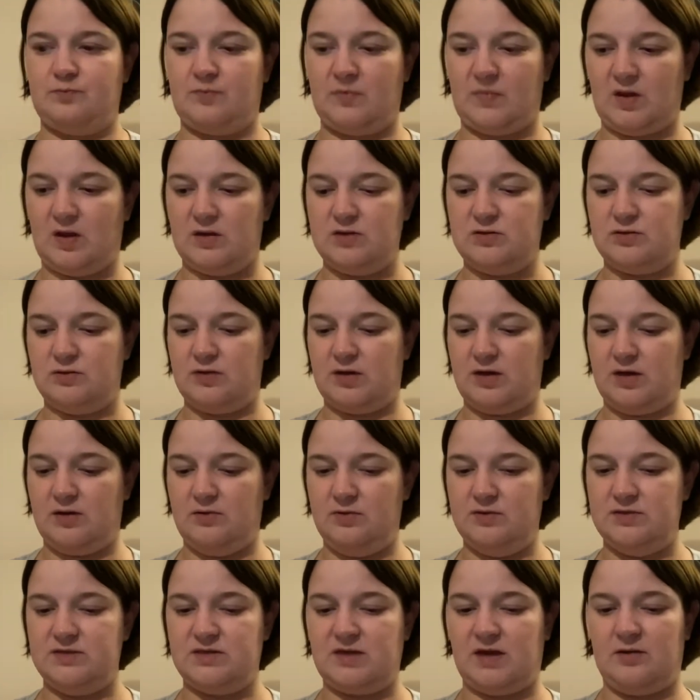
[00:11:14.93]
So that
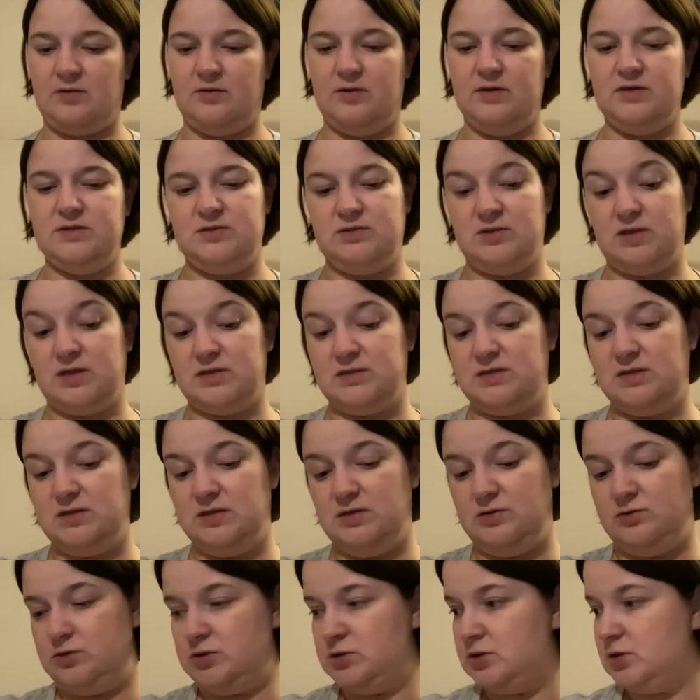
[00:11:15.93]
was that one. So that's a
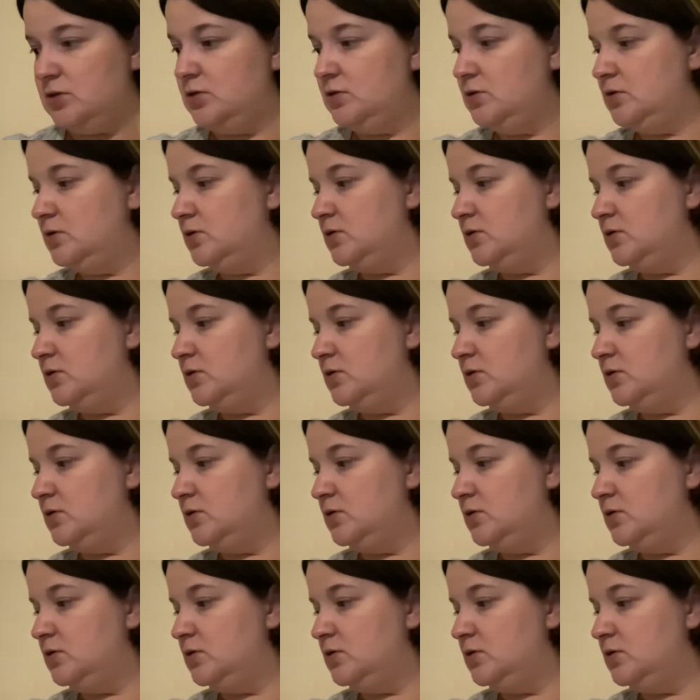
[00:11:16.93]
new start.